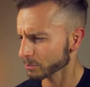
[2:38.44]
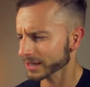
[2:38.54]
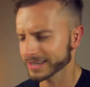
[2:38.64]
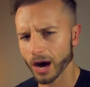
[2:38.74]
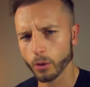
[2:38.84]

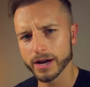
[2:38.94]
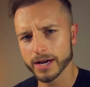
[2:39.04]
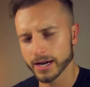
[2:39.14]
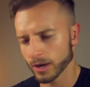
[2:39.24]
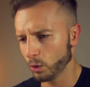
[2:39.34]
Now,
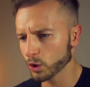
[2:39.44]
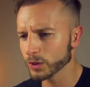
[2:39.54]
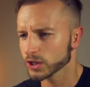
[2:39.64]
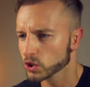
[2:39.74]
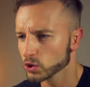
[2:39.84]
what
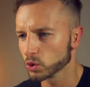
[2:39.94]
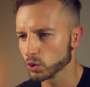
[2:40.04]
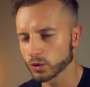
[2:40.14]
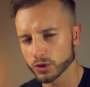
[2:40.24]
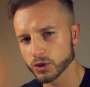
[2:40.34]
we
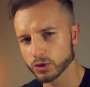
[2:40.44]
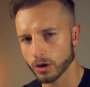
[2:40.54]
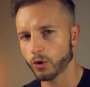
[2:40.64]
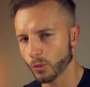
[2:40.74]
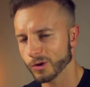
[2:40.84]
do,
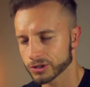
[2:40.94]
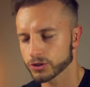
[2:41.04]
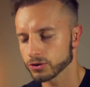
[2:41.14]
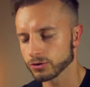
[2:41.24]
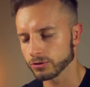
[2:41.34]
what
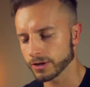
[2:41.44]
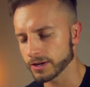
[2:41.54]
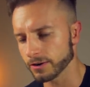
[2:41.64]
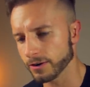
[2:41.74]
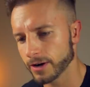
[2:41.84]
you do
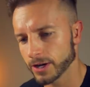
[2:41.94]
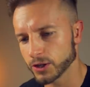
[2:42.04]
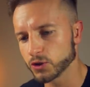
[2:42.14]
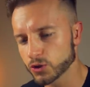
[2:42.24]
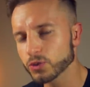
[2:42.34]
here,
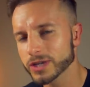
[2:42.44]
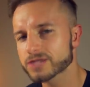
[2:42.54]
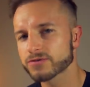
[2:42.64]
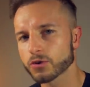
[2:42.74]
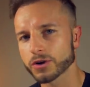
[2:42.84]
you do
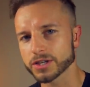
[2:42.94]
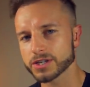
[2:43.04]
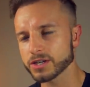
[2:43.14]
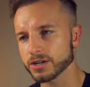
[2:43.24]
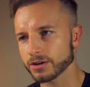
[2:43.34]
this for a
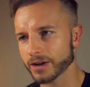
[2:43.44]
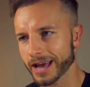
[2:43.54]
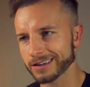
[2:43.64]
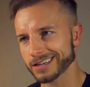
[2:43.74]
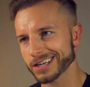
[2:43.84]
year
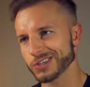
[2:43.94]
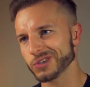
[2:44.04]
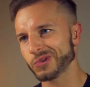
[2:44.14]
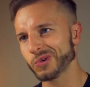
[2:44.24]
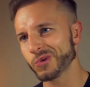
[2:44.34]
and then
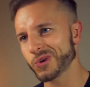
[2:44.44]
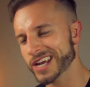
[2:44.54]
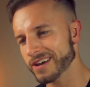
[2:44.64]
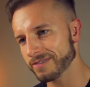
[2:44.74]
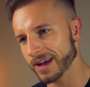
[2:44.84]
you
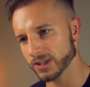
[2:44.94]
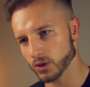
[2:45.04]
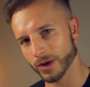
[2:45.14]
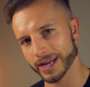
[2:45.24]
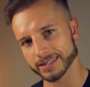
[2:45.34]

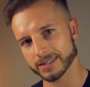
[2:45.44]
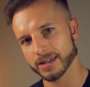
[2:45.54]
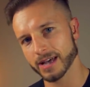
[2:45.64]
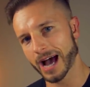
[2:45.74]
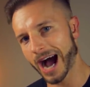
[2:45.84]
reevaluate
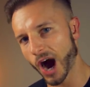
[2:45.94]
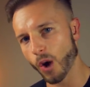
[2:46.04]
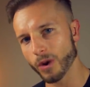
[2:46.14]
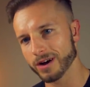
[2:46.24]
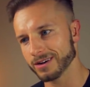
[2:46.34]

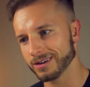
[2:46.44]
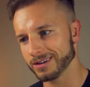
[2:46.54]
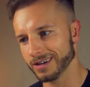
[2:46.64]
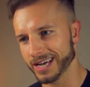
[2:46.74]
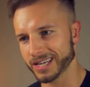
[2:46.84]
how
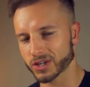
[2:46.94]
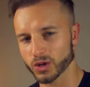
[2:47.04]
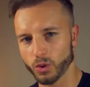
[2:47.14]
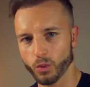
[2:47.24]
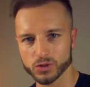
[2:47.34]
it
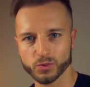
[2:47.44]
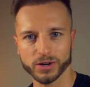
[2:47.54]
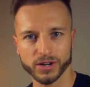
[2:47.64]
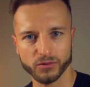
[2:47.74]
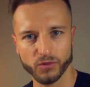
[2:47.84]
was
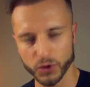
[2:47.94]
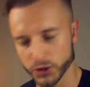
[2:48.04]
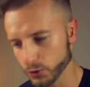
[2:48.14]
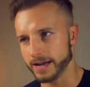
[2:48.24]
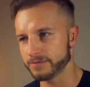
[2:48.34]
working for
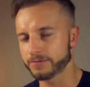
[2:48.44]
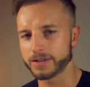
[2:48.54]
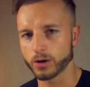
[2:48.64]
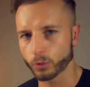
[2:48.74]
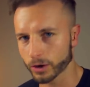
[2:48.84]
you. If
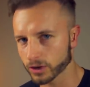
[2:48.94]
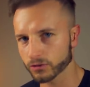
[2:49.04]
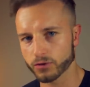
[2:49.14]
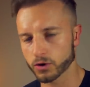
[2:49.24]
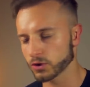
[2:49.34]
they're working
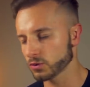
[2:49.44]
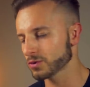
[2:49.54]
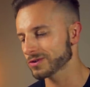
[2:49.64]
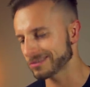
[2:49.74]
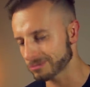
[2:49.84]
for you,
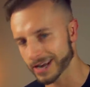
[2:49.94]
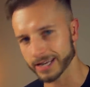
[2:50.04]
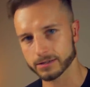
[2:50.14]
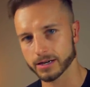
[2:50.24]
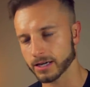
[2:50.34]

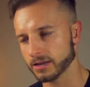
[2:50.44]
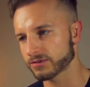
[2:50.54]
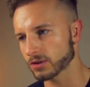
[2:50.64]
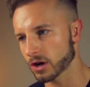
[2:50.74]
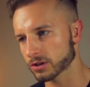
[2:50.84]
great.
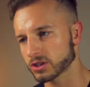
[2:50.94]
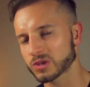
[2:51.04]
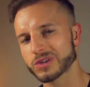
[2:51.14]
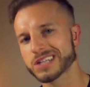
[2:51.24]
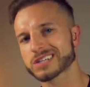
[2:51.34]
If not,
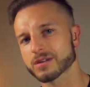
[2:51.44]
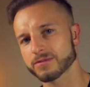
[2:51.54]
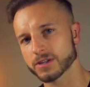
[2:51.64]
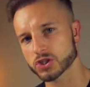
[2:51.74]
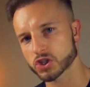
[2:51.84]
you need
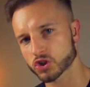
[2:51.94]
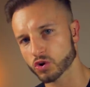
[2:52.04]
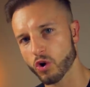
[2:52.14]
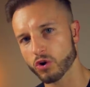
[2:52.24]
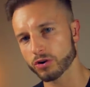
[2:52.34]
something
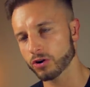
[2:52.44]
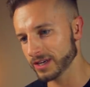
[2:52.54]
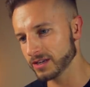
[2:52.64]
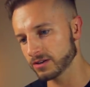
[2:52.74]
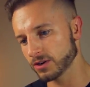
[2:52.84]
stronger.
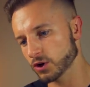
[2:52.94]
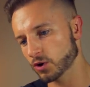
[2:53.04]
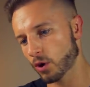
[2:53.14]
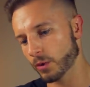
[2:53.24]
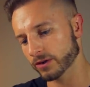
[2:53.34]
Either you're
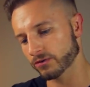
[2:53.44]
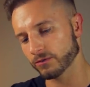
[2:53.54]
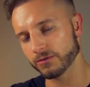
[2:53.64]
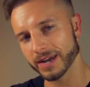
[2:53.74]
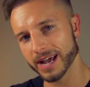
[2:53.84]
going from
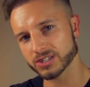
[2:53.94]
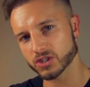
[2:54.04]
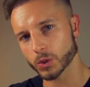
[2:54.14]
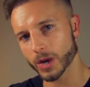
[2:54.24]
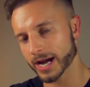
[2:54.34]

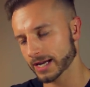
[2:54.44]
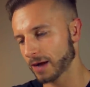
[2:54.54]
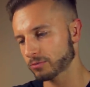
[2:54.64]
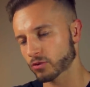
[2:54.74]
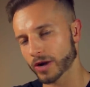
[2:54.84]
finasteride,
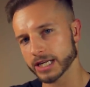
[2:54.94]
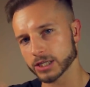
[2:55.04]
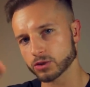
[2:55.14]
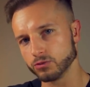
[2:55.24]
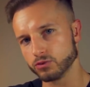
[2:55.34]

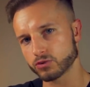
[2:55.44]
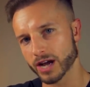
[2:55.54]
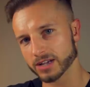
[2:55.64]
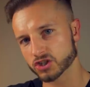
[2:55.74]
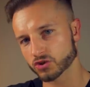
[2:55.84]
upgrading to
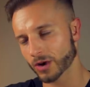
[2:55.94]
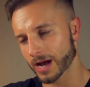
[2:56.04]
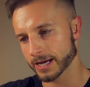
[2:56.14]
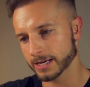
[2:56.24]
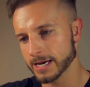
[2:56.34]

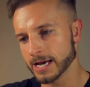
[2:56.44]
dutasteride.